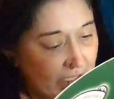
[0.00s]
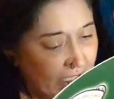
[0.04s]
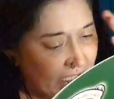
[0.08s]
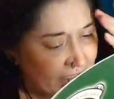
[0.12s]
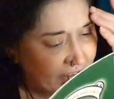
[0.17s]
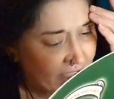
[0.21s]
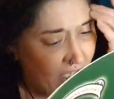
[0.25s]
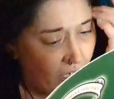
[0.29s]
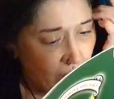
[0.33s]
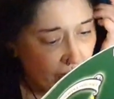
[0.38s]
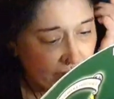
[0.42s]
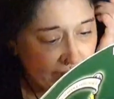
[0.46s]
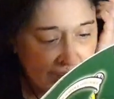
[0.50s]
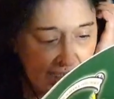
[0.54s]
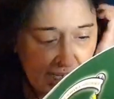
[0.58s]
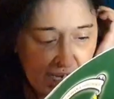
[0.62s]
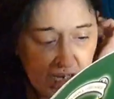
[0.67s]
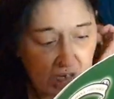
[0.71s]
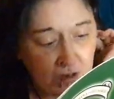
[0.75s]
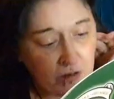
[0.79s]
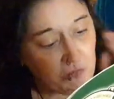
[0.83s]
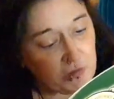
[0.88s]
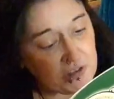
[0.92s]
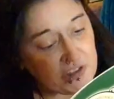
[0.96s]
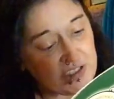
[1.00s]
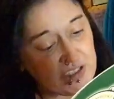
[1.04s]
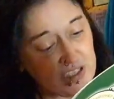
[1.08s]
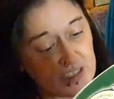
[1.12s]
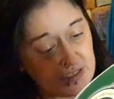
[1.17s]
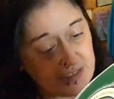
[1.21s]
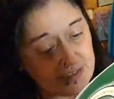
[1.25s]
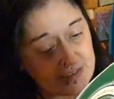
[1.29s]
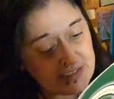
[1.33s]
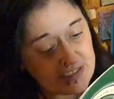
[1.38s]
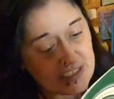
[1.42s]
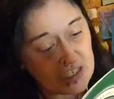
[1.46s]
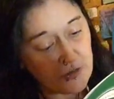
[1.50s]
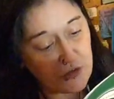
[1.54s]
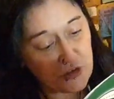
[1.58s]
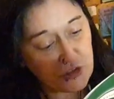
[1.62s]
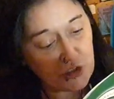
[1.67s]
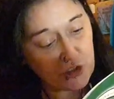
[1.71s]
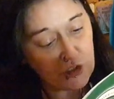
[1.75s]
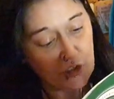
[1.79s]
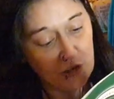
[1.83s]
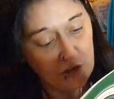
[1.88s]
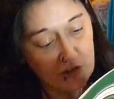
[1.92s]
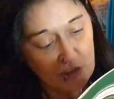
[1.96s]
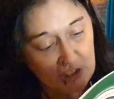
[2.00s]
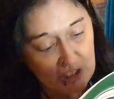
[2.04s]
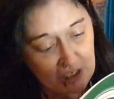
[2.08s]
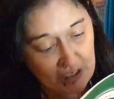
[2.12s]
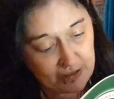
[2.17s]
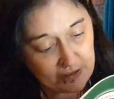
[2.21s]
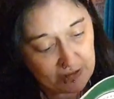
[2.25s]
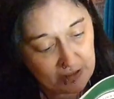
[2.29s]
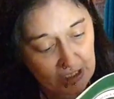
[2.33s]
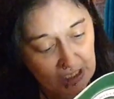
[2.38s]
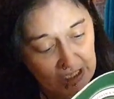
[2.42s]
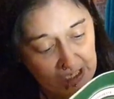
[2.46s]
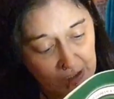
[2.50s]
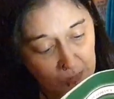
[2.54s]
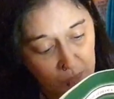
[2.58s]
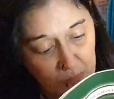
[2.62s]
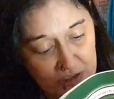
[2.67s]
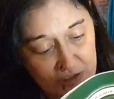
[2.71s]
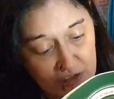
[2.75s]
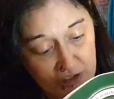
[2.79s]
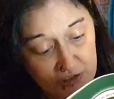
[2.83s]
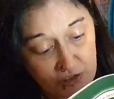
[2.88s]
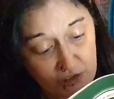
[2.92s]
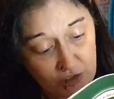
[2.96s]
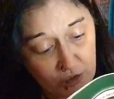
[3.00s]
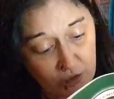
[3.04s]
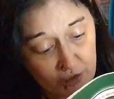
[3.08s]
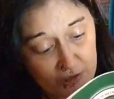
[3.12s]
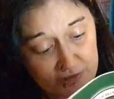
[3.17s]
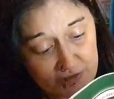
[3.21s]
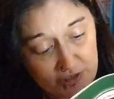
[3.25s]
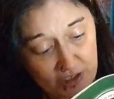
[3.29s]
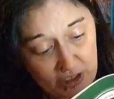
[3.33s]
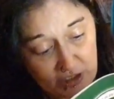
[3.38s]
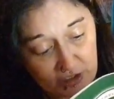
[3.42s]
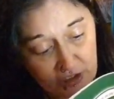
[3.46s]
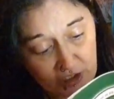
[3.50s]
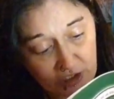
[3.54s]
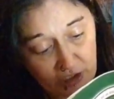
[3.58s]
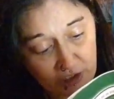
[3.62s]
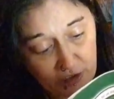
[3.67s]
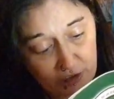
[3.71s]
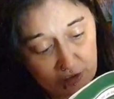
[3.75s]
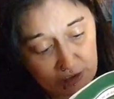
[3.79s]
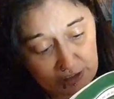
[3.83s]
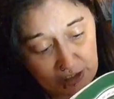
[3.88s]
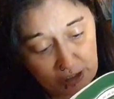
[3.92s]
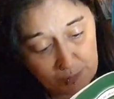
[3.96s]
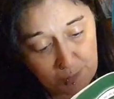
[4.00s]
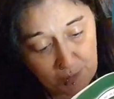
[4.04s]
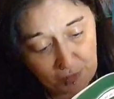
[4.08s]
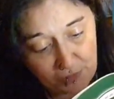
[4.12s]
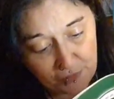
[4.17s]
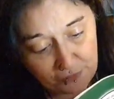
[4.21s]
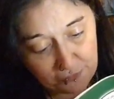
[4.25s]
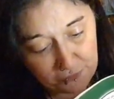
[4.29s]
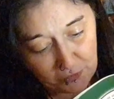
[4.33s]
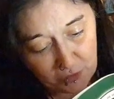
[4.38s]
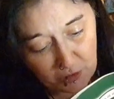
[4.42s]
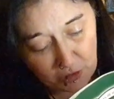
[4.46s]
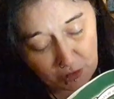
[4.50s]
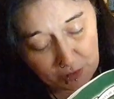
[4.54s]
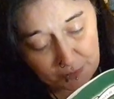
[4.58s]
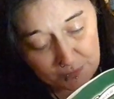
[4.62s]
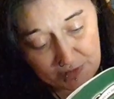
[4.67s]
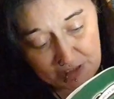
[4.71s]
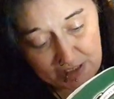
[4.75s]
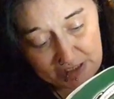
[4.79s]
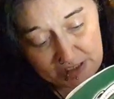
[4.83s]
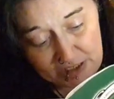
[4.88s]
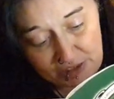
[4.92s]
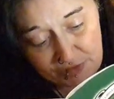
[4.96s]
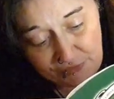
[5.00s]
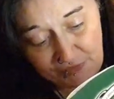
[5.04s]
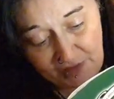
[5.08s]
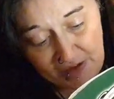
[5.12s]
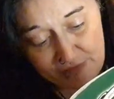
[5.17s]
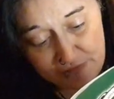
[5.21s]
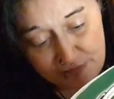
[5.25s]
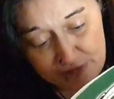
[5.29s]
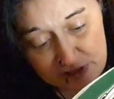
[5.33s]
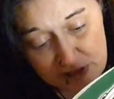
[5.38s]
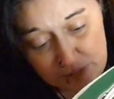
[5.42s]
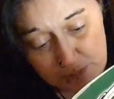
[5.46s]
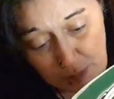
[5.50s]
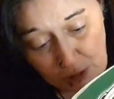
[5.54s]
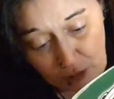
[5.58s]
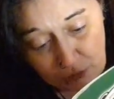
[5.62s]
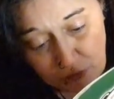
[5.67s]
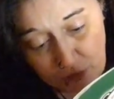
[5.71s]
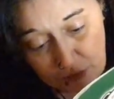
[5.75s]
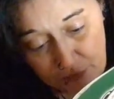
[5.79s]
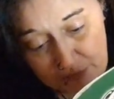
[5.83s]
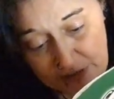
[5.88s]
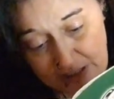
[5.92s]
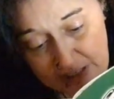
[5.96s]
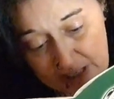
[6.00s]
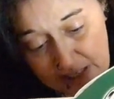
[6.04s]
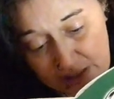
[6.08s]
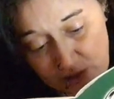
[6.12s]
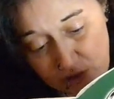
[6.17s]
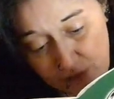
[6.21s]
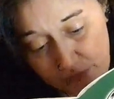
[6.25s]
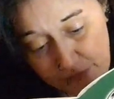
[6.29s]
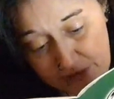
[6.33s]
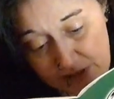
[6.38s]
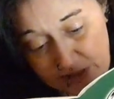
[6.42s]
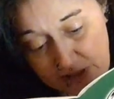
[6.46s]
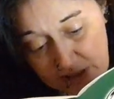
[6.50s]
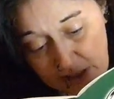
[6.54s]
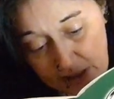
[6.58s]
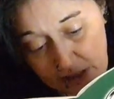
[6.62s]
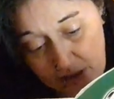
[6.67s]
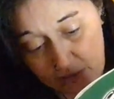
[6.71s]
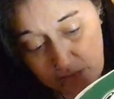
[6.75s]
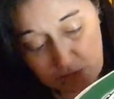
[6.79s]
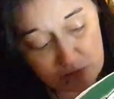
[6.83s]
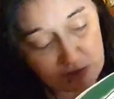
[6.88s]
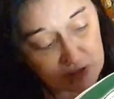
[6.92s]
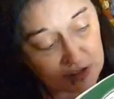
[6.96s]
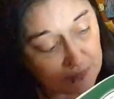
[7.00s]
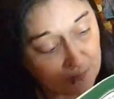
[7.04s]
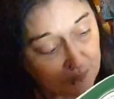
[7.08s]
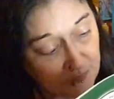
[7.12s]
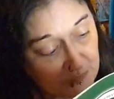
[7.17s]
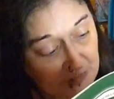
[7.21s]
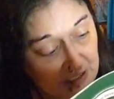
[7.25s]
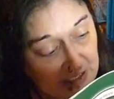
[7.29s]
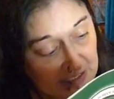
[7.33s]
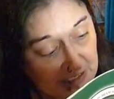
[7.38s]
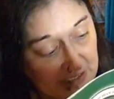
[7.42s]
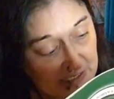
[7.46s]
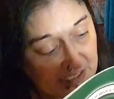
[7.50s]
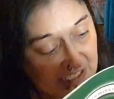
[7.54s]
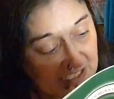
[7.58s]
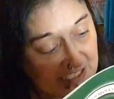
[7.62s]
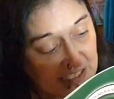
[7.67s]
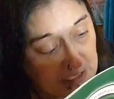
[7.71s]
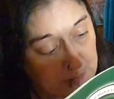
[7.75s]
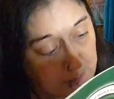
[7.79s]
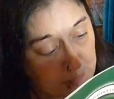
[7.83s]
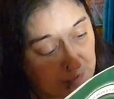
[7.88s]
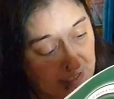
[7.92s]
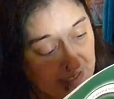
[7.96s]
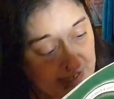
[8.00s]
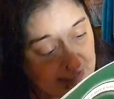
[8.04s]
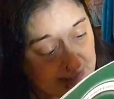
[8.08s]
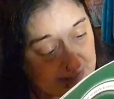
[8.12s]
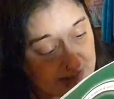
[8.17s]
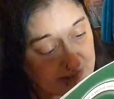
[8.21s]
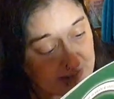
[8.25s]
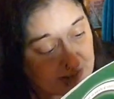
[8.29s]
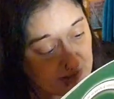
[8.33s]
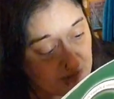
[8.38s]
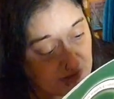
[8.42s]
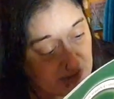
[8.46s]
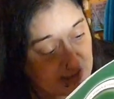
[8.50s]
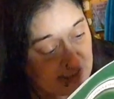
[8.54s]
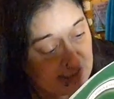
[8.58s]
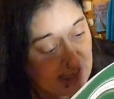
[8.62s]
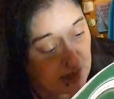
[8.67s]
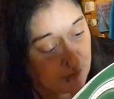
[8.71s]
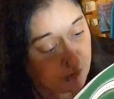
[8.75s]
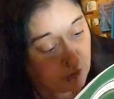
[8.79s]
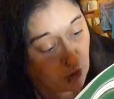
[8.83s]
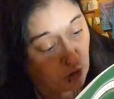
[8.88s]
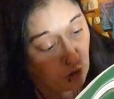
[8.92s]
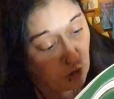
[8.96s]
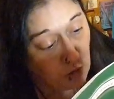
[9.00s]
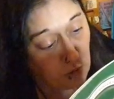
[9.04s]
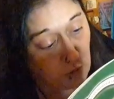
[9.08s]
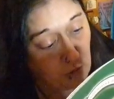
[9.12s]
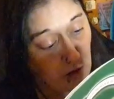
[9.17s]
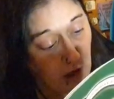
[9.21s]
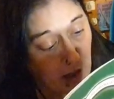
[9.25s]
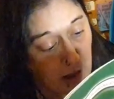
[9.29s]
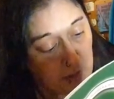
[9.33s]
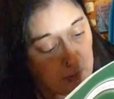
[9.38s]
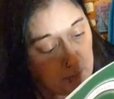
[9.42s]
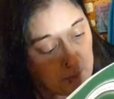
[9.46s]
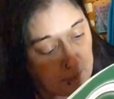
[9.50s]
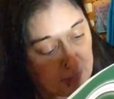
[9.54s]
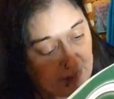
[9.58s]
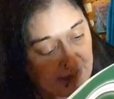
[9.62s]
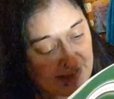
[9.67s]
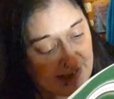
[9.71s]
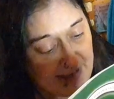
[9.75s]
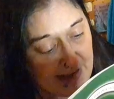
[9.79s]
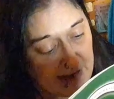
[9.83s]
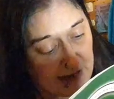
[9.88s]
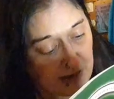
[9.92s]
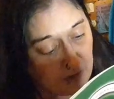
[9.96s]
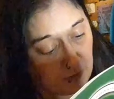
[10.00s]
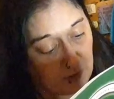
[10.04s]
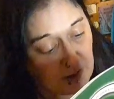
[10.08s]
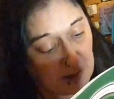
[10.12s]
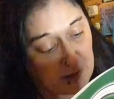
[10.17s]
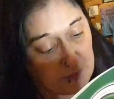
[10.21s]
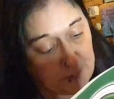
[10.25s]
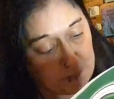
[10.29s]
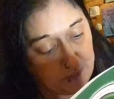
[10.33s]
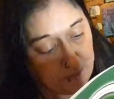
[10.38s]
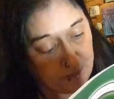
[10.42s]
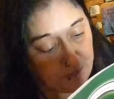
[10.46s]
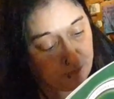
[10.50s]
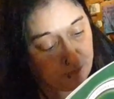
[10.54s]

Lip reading: A dog now resides at the church inn, which enjoys curling up on the floor in its favourite spot on the edge of the tiles, in a place the staff call B Area.